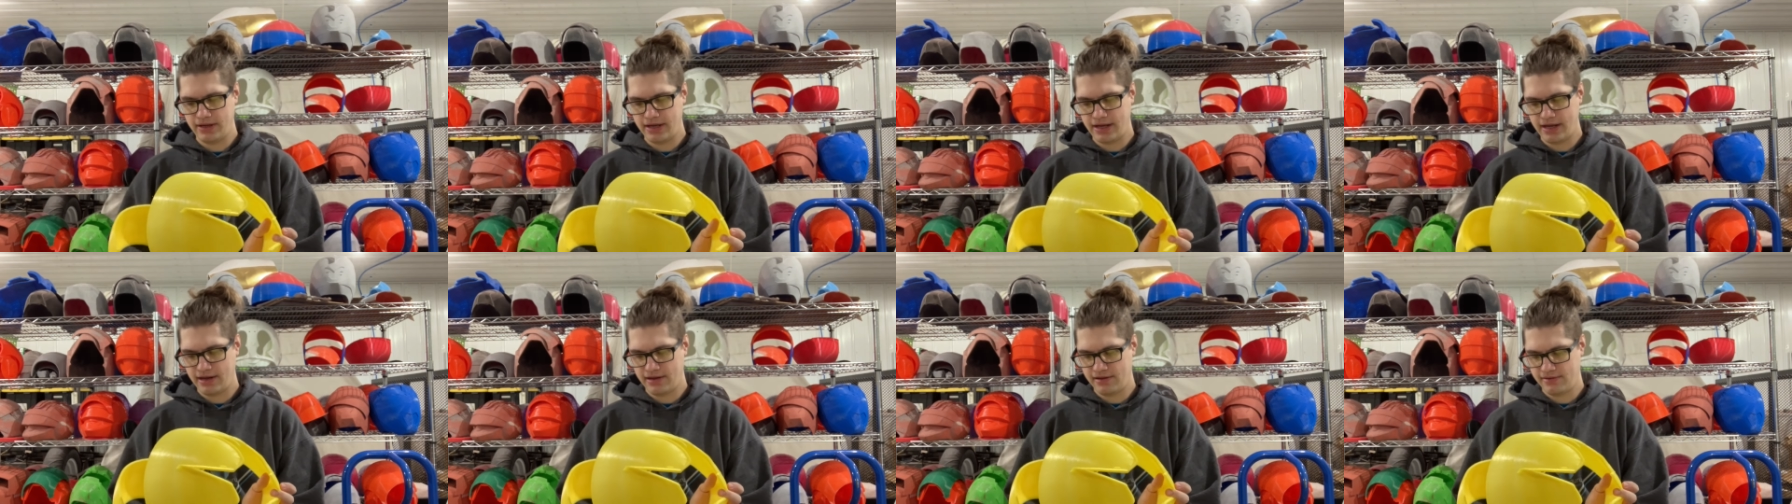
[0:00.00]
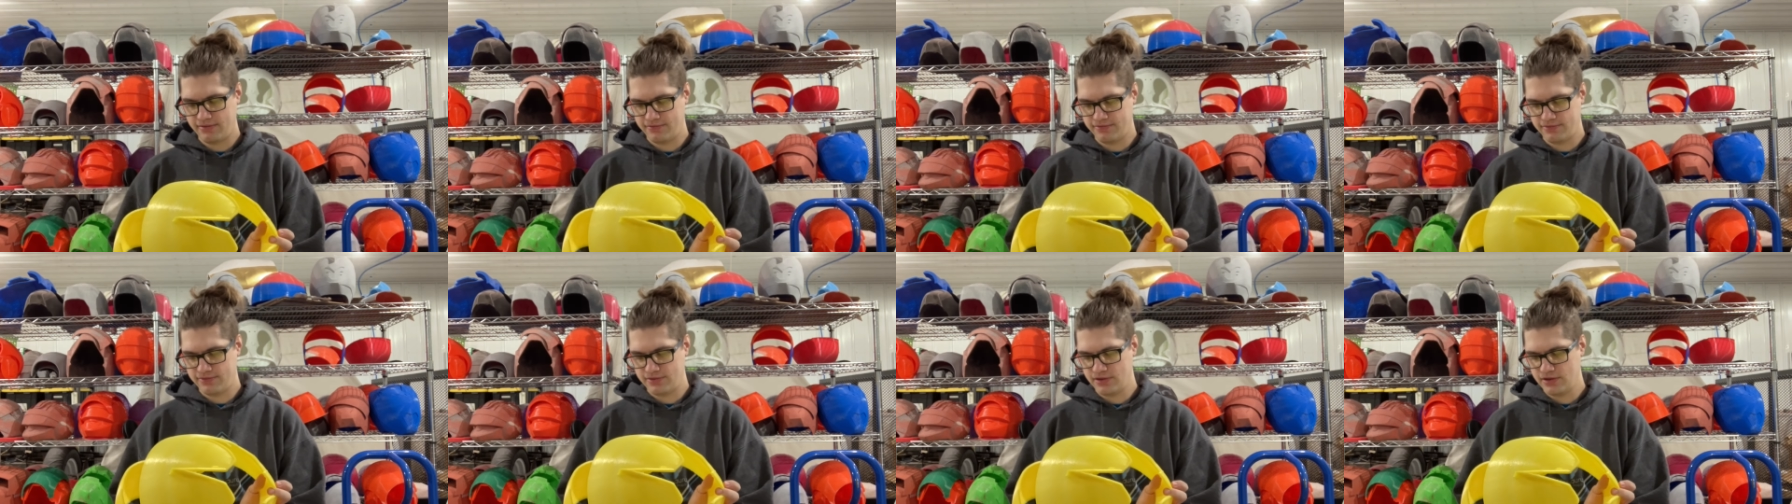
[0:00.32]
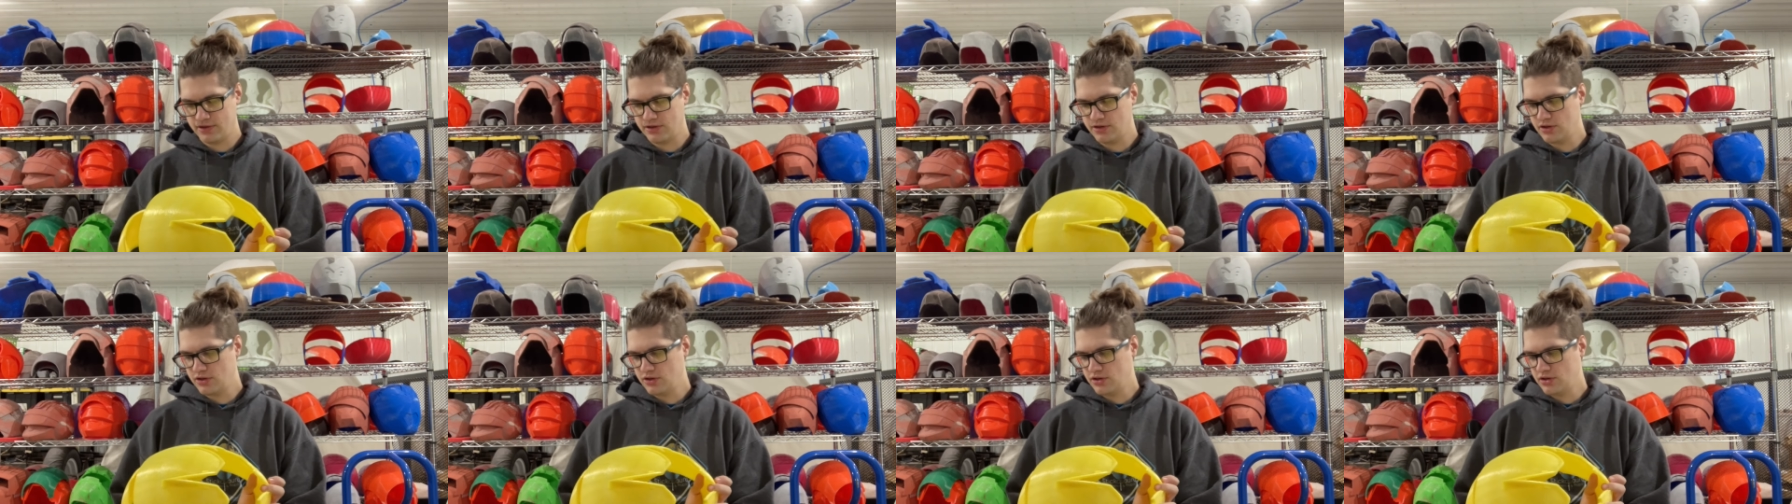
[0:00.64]
have
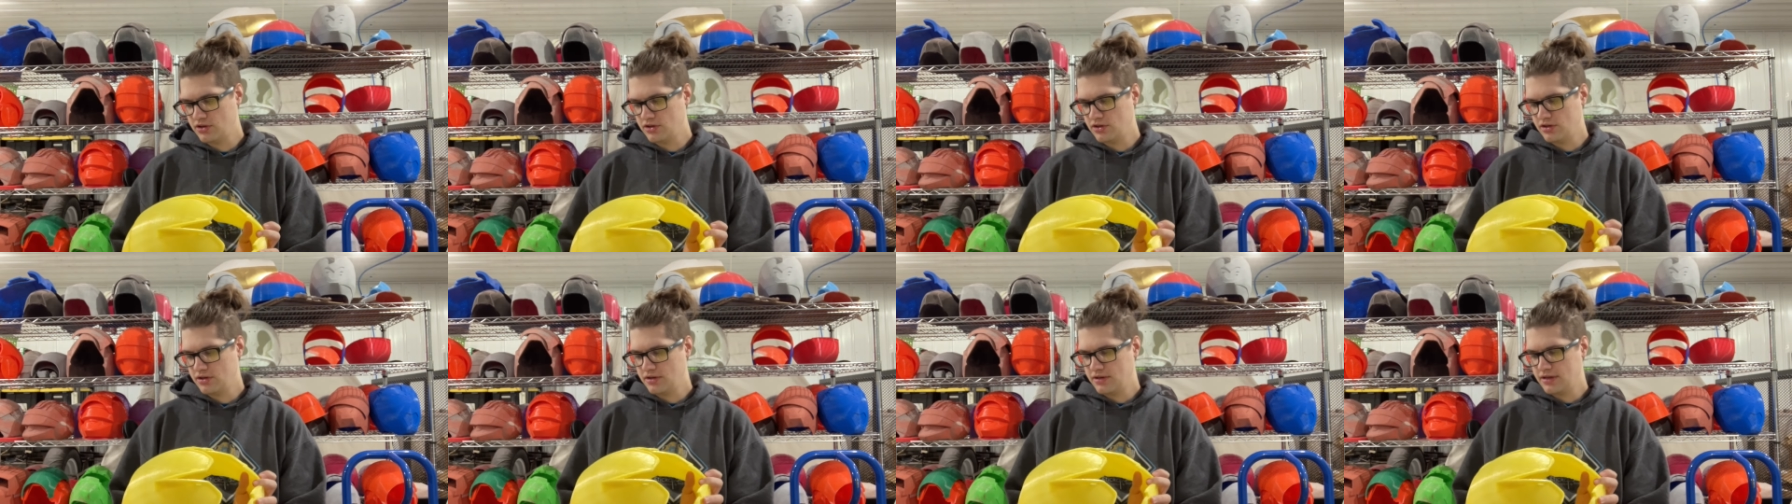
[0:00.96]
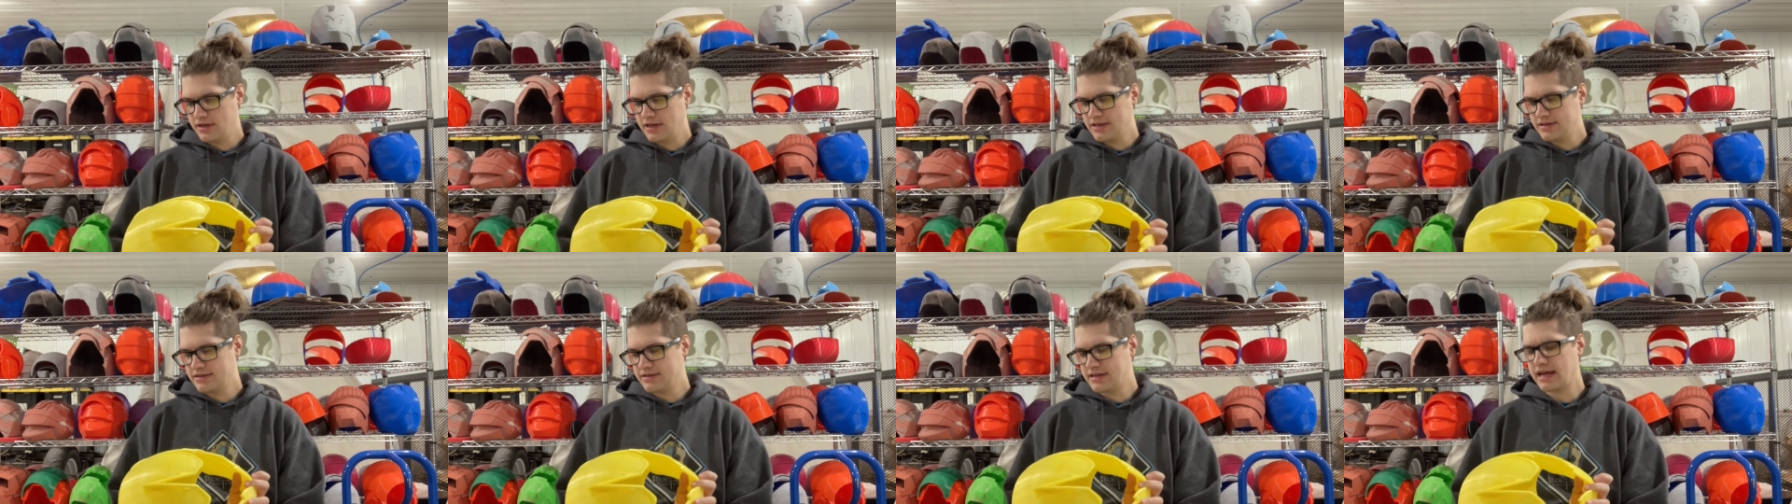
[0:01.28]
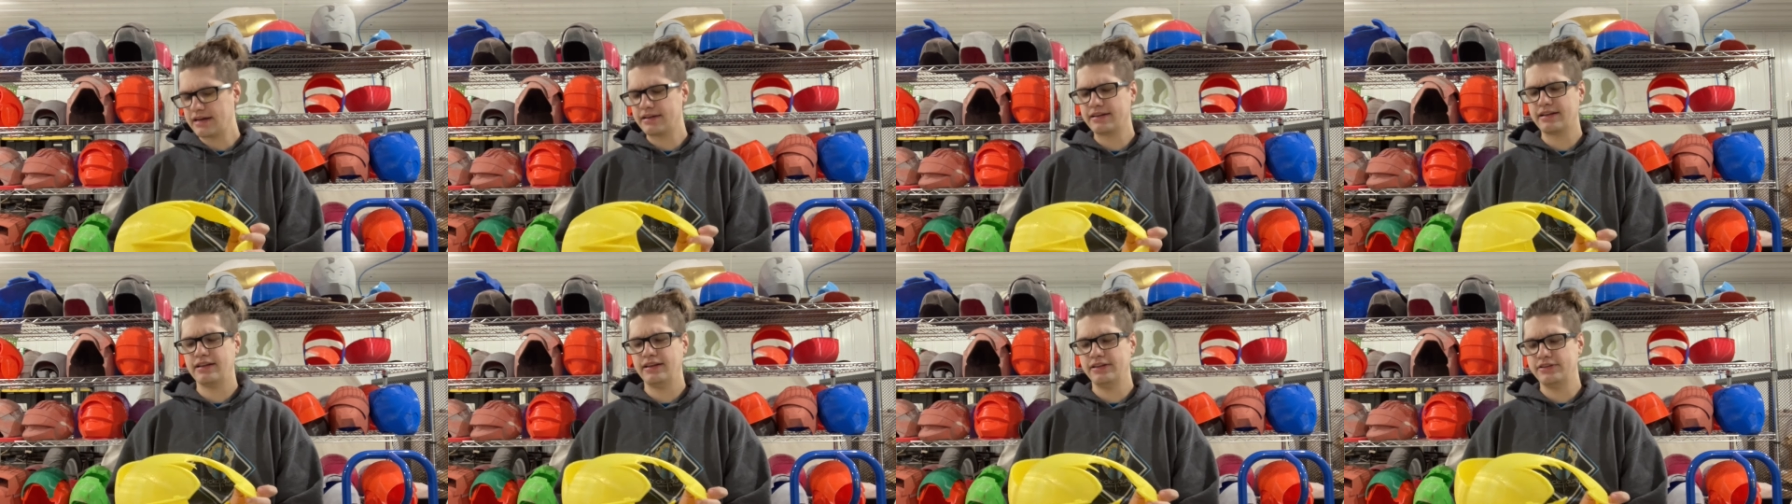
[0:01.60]

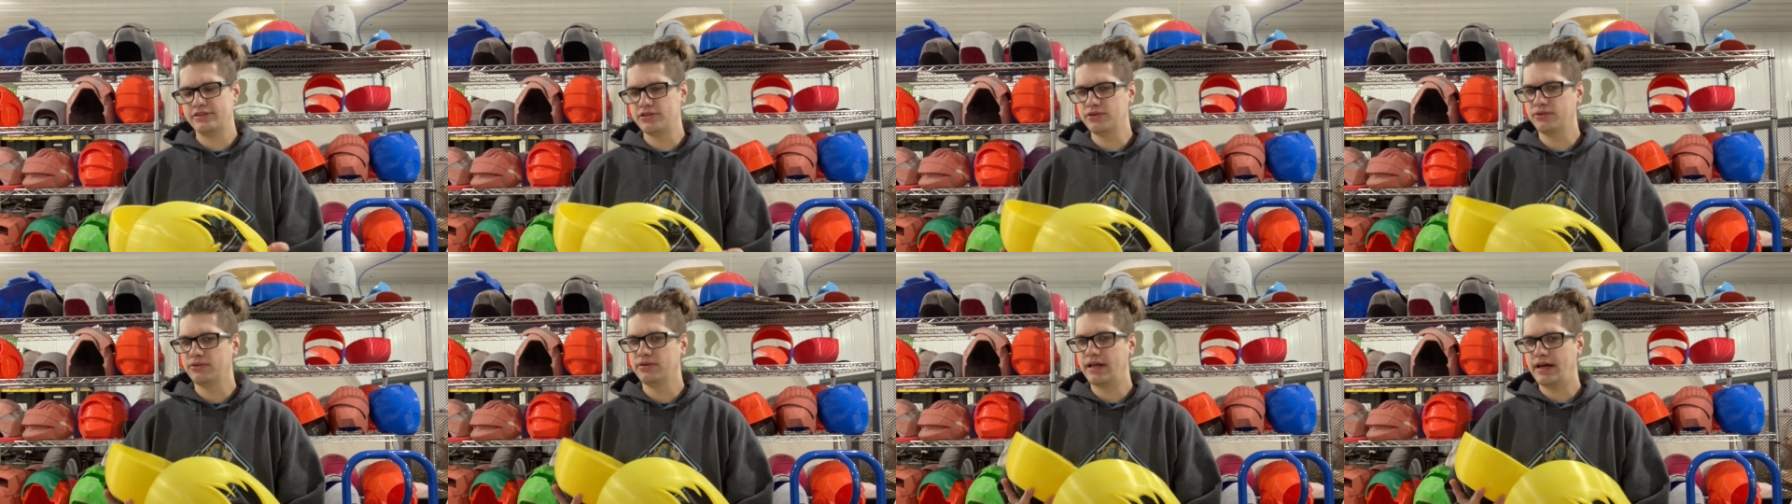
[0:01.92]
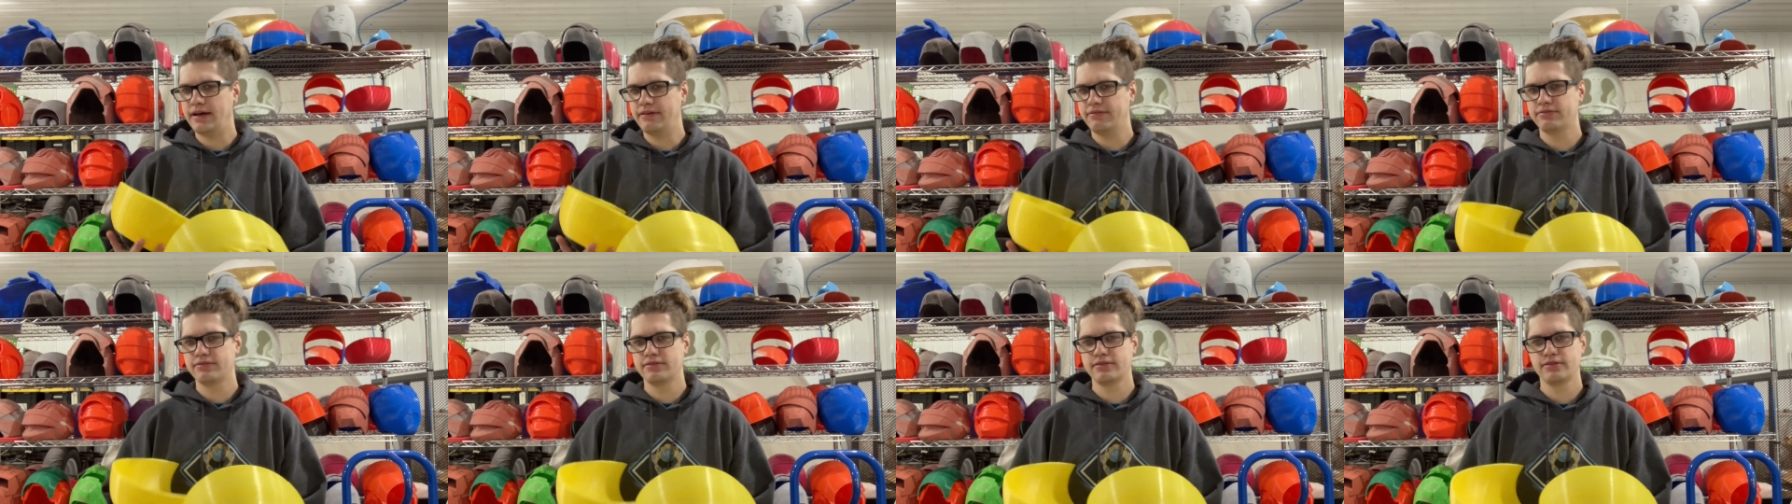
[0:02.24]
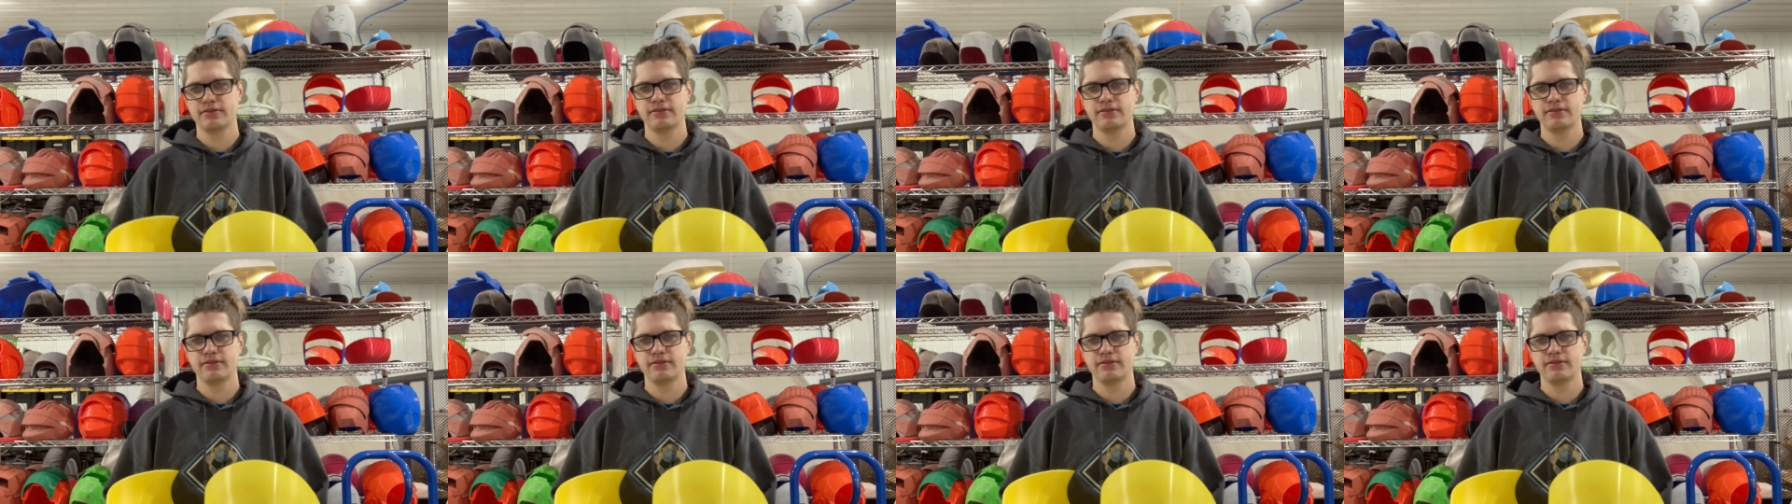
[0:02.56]
technically two left.